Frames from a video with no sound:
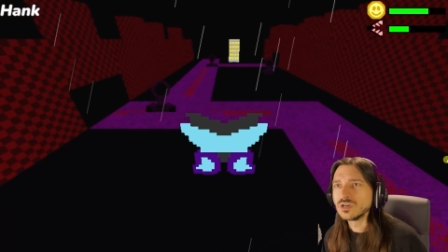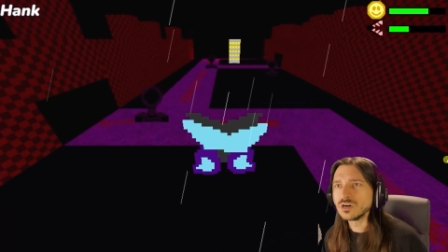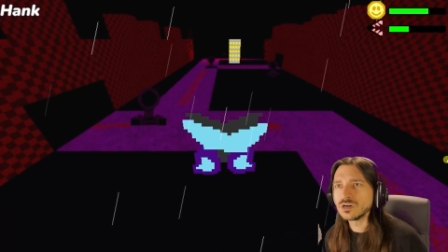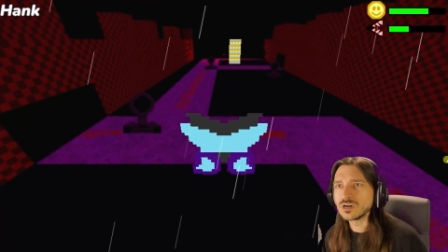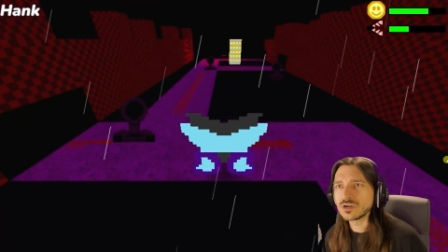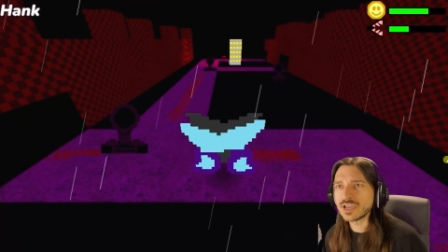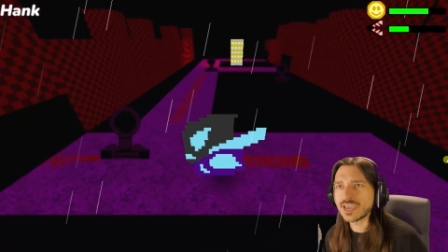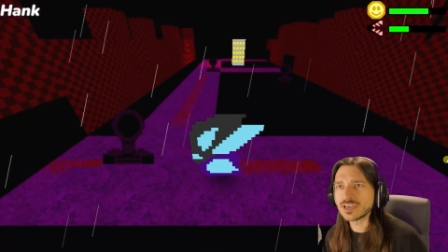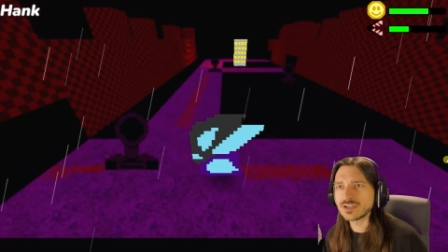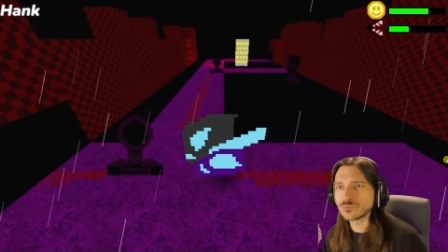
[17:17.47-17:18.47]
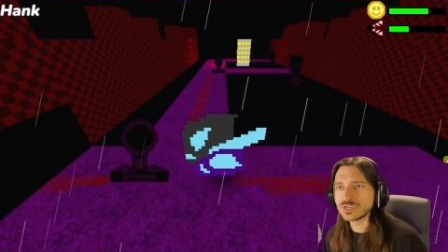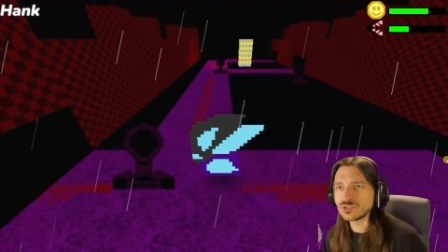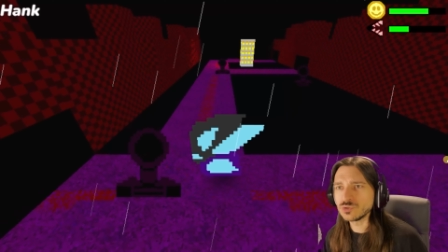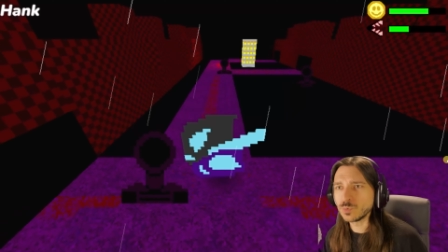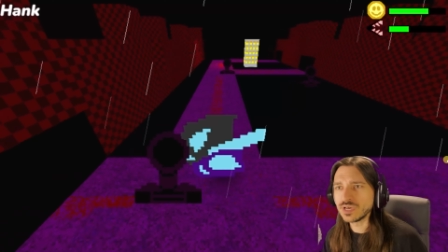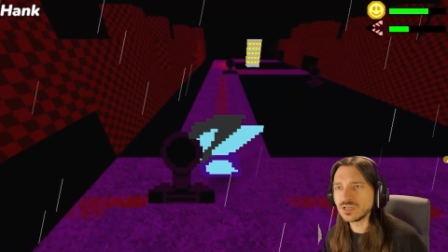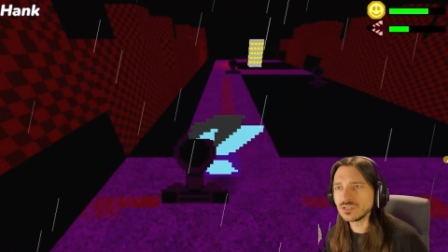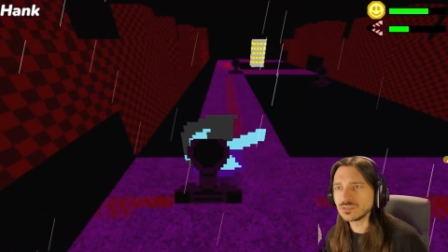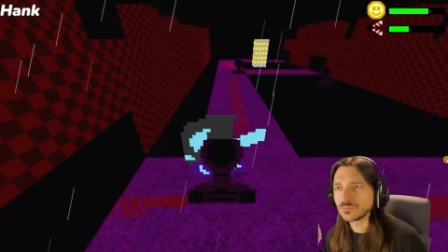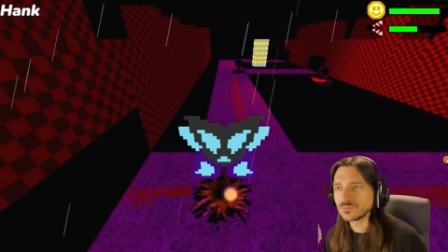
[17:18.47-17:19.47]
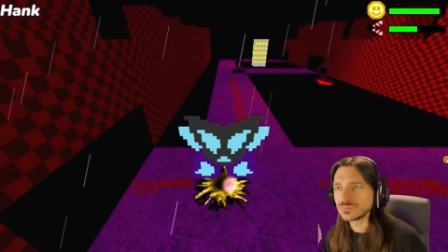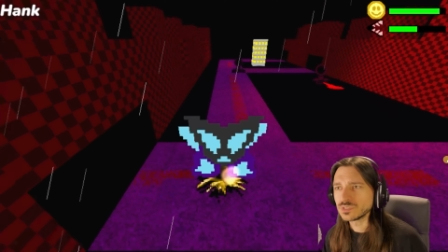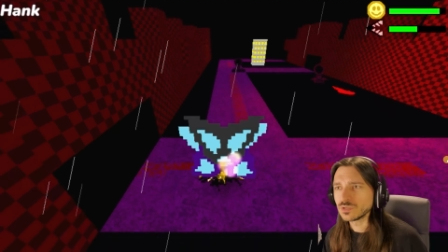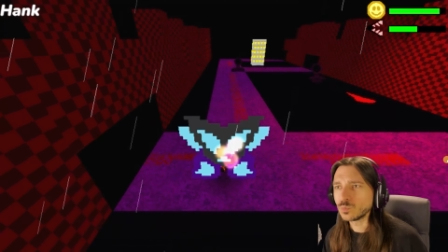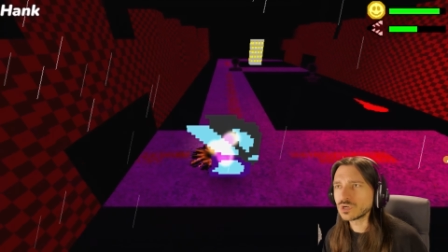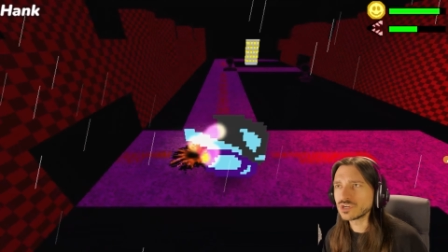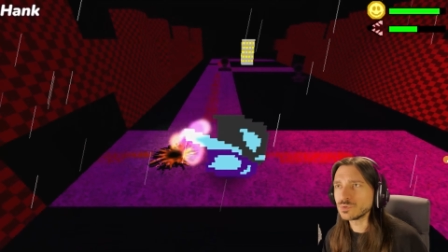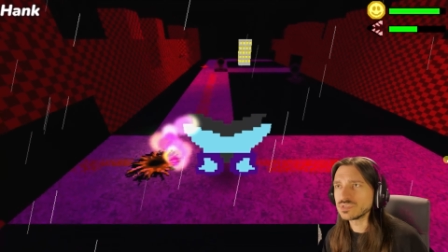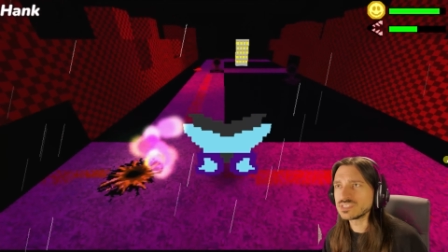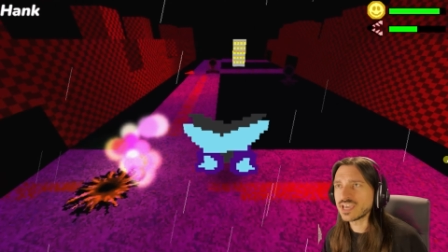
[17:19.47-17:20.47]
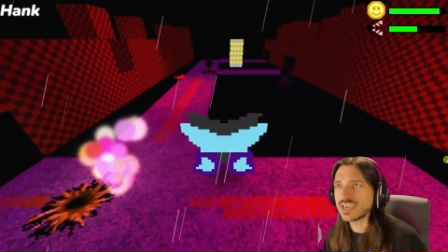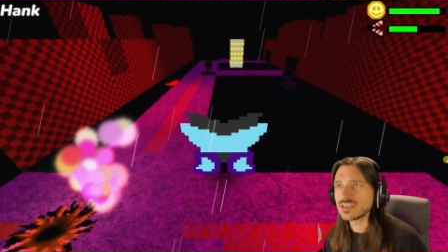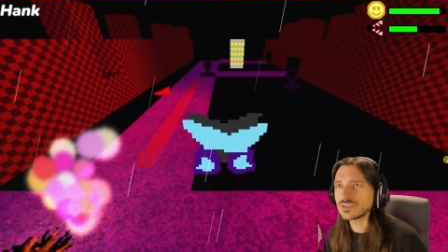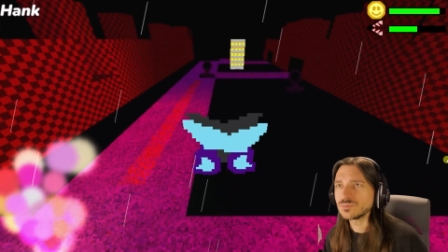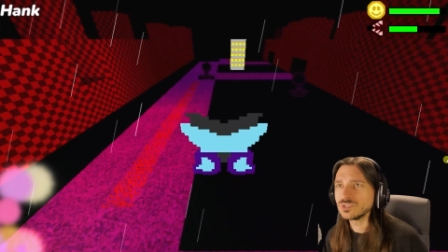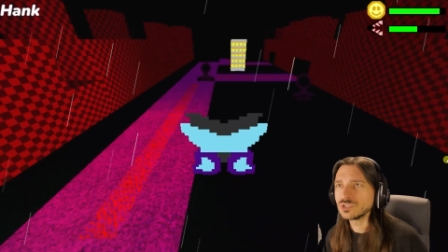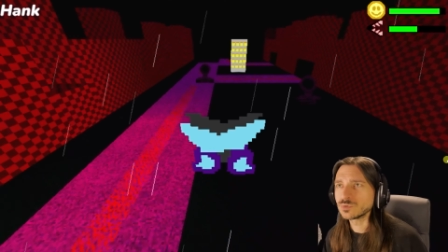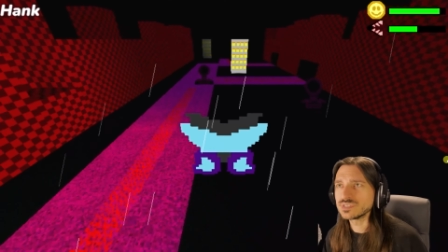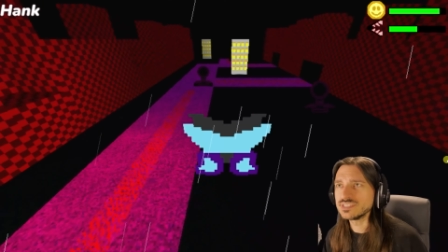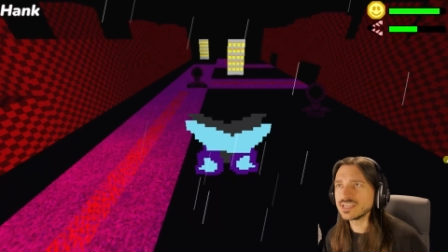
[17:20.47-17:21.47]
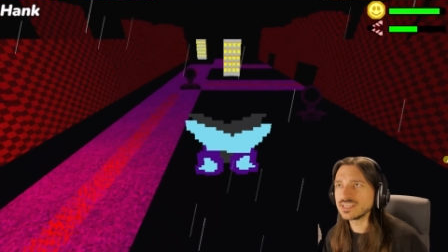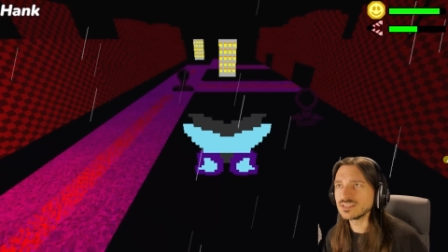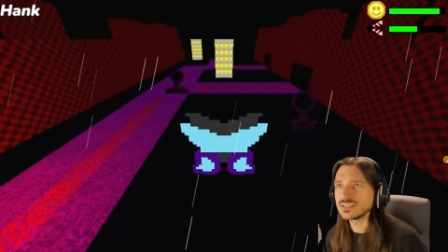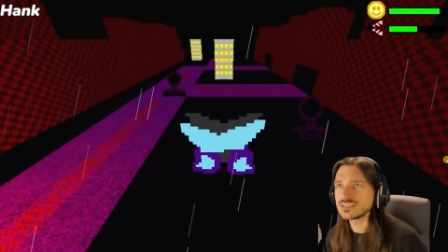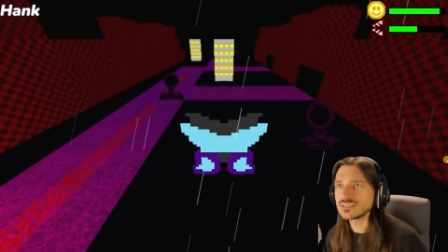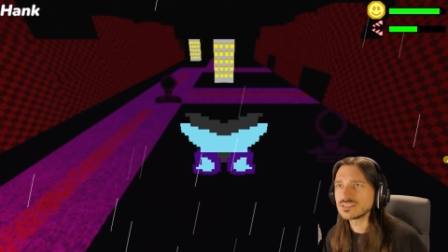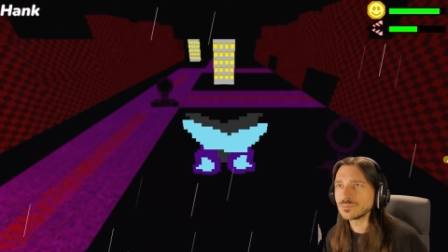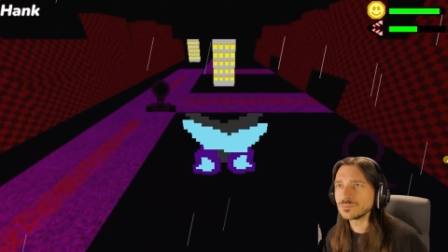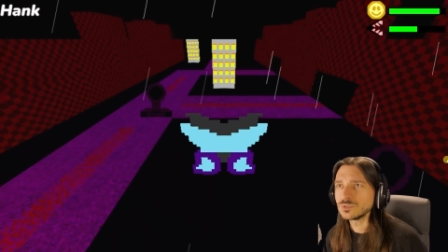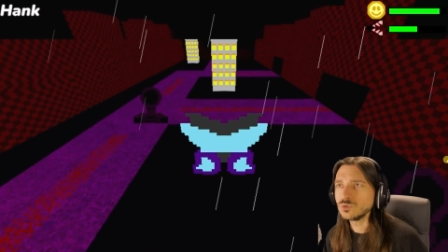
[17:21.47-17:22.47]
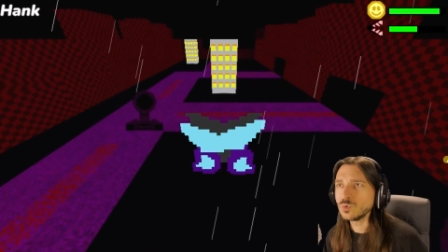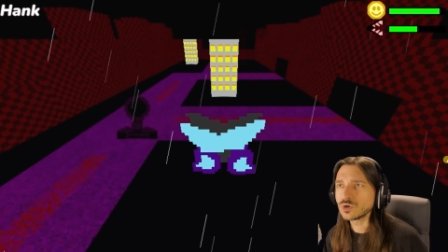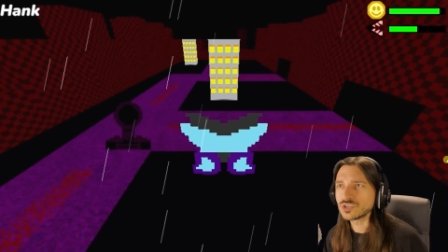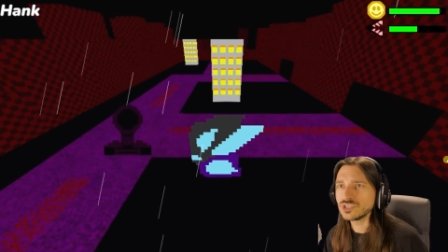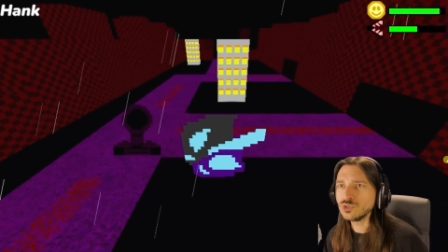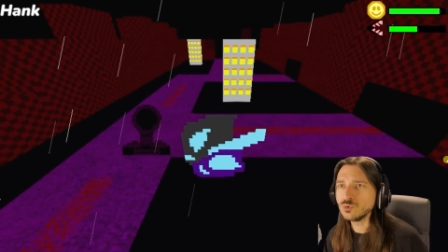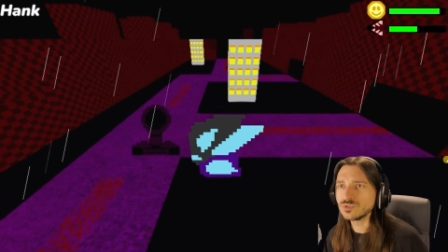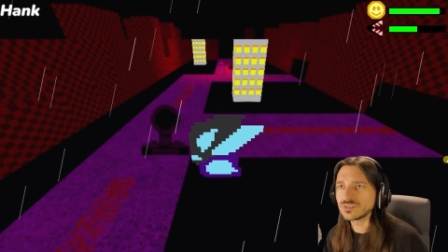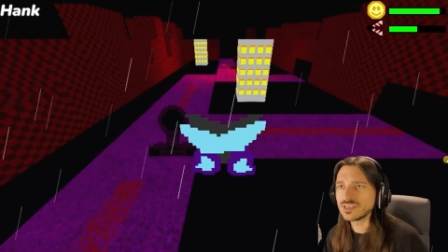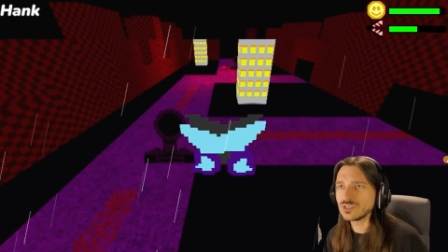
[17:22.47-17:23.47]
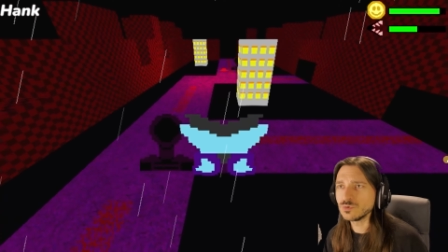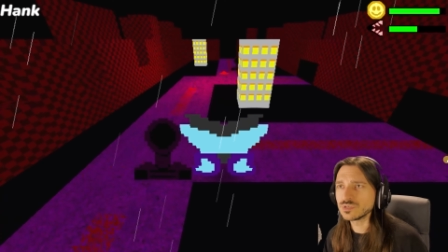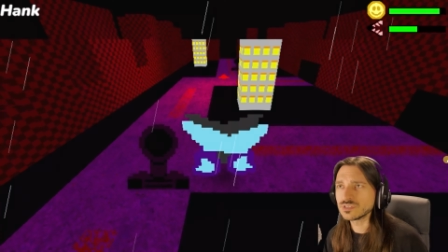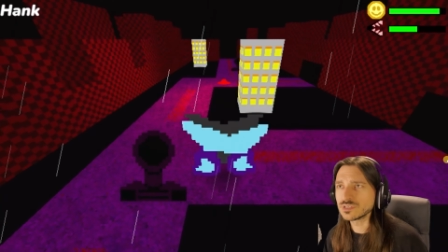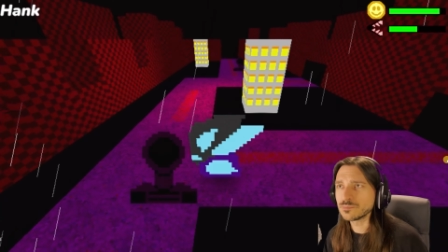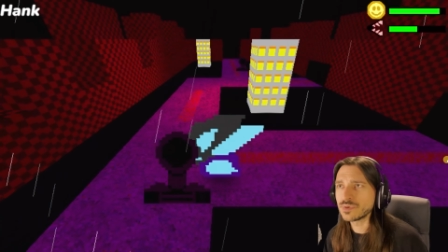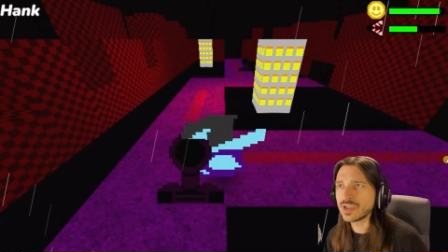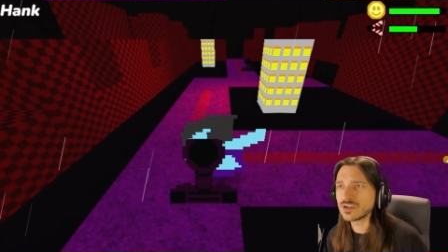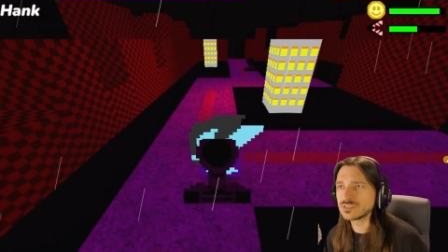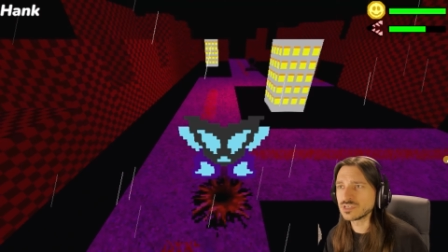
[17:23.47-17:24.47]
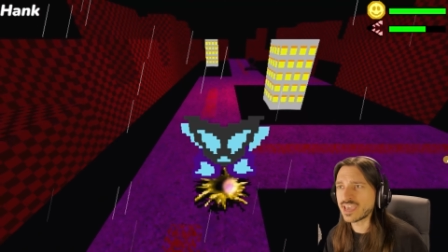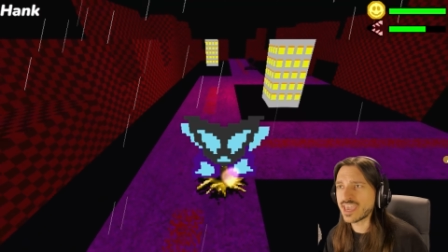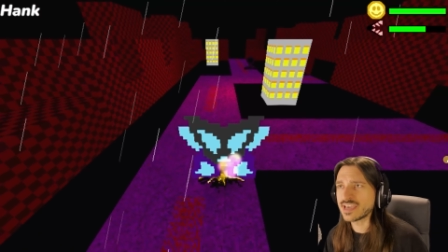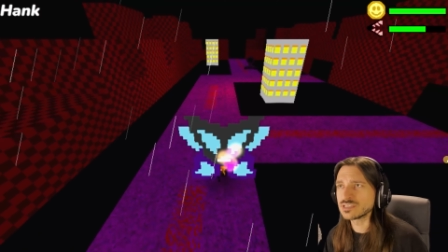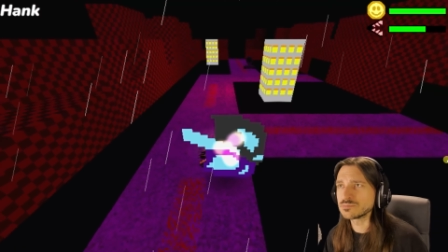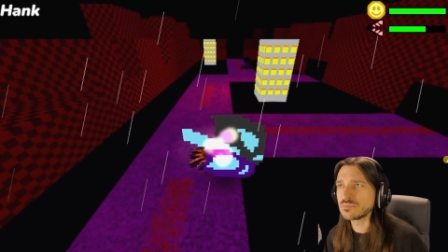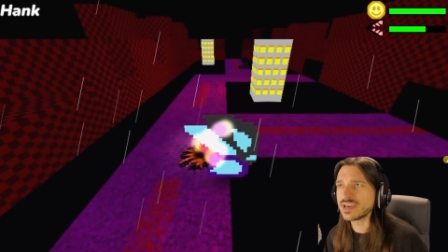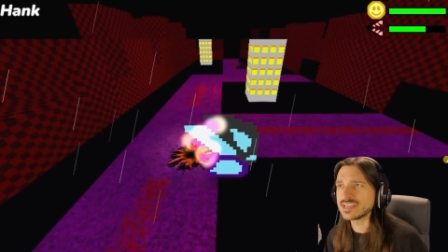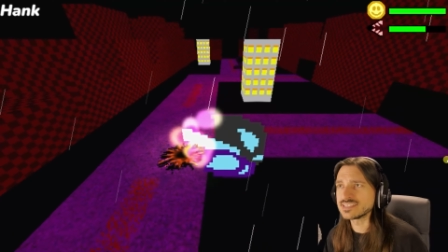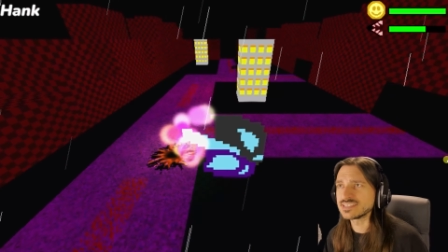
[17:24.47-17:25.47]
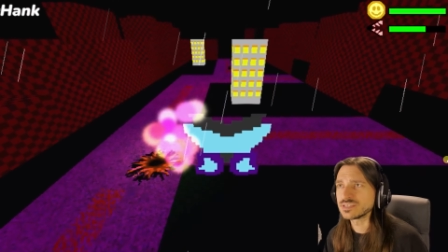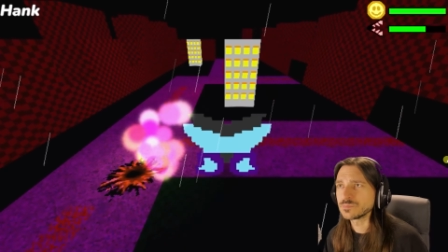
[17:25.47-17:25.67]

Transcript: Oh, Hank, I've raised you well. What are you, a tank? You're ridiculous. Who are you to think you can compare to Hank's might?